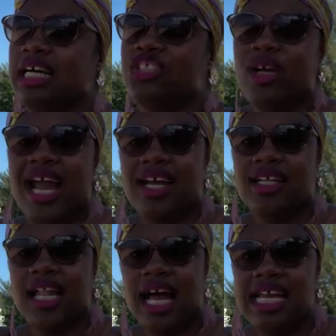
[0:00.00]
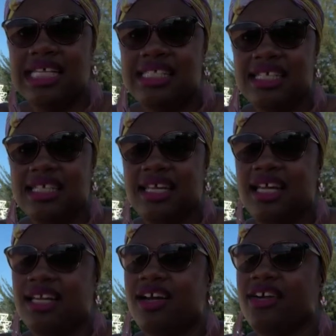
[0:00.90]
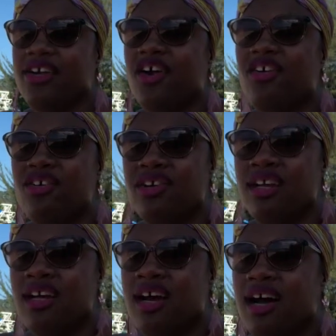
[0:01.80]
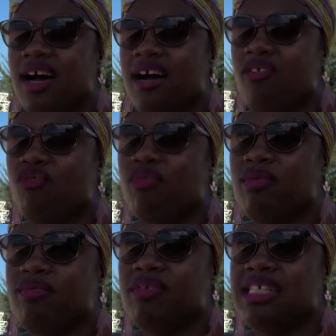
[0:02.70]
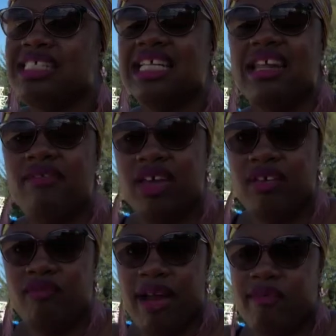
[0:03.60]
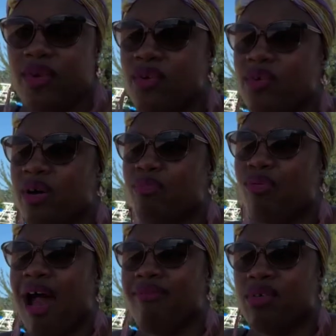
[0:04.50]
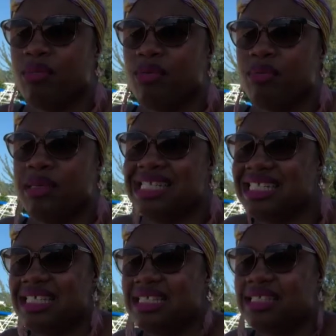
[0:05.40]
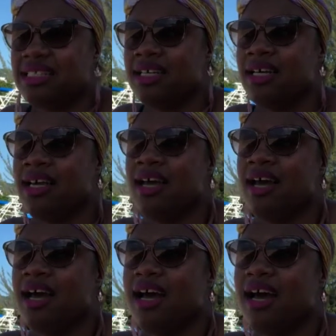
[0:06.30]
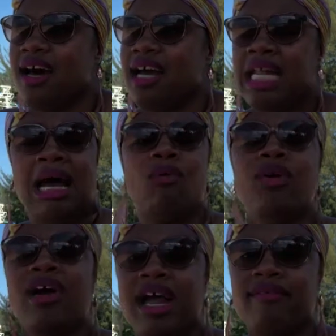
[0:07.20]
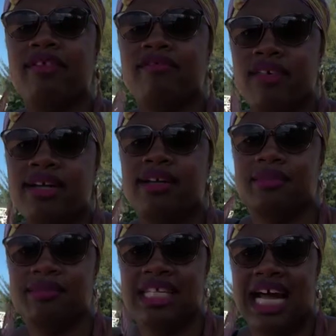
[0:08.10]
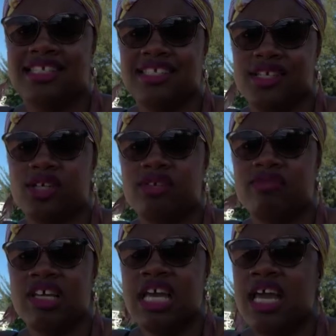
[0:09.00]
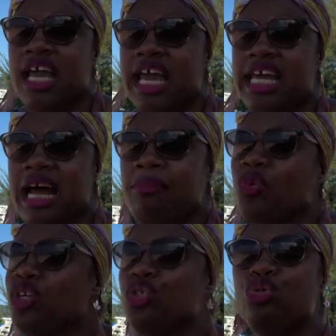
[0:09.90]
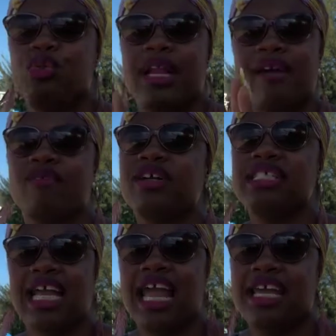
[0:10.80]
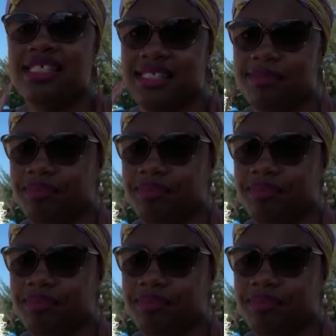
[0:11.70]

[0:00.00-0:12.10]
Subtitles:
attract clients and earn a significant revenue, a profitable business. And I will have the freedom that I deserve. And I'm going to do whatever it takes